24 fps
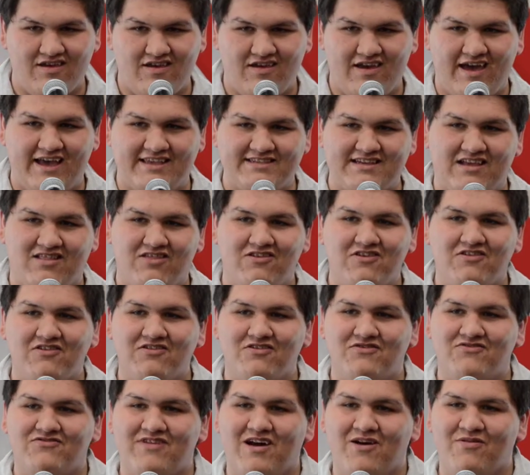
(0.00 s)
As I look
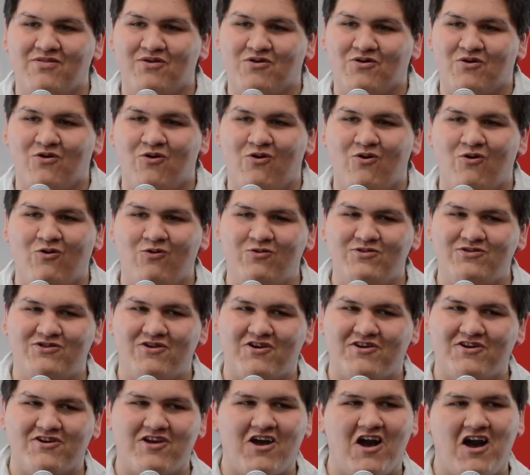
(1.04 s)
around the cold,
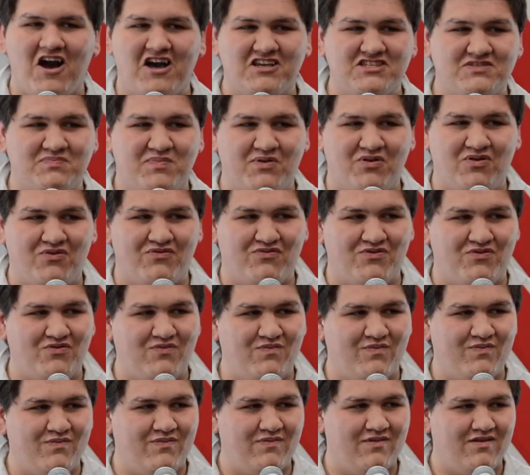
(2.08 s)
dark hospital
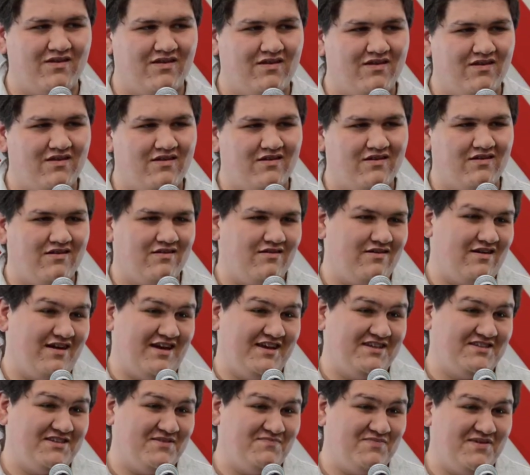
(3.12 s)
room, I
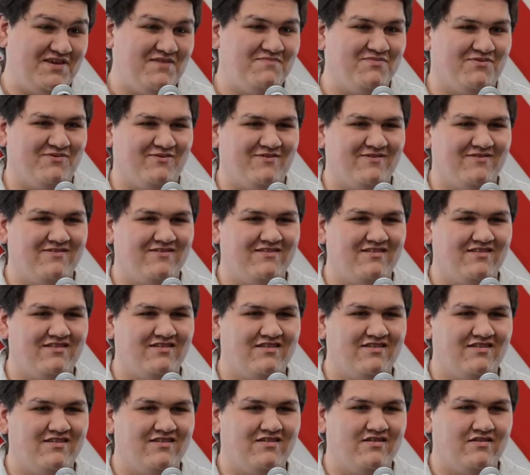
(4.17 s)
see people,
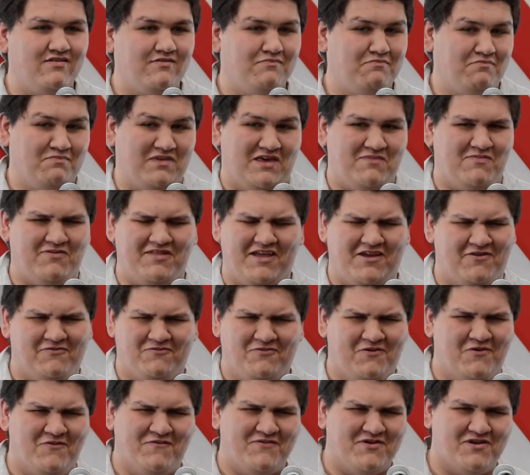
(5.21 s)
people I don't
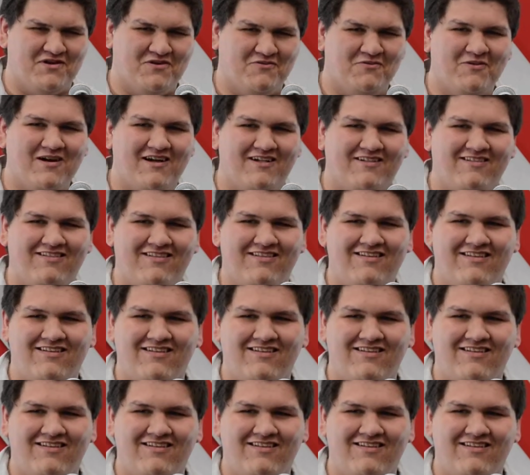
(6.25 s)
know very well.